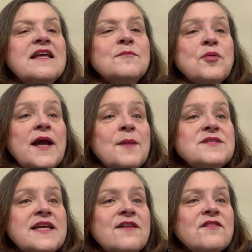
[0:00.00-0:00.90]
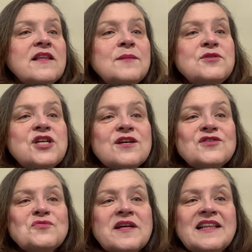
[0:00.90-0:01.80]
Perhaps they have club
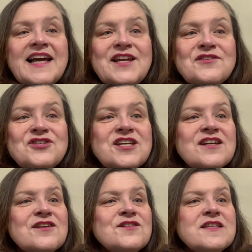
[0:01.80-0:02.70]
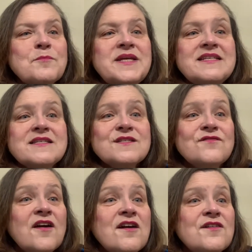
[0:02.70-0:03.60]
chairs, recliner chairs, pieces of
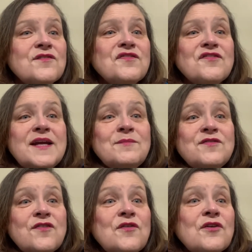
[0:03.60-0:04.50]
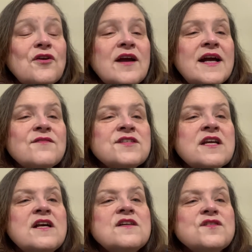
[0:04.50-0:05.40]
art, framed photographs.
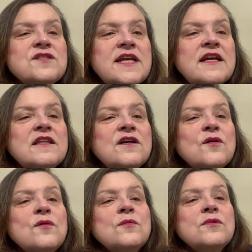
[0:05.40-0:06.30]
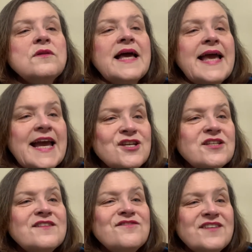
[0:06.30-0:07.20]
So take a look at what will
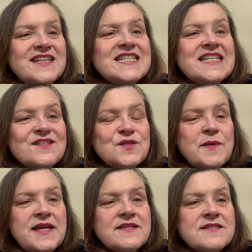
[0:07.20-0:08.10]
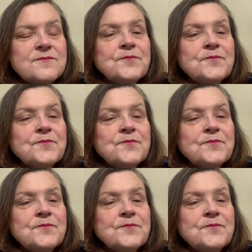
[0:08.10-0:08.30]
actually fit into the space.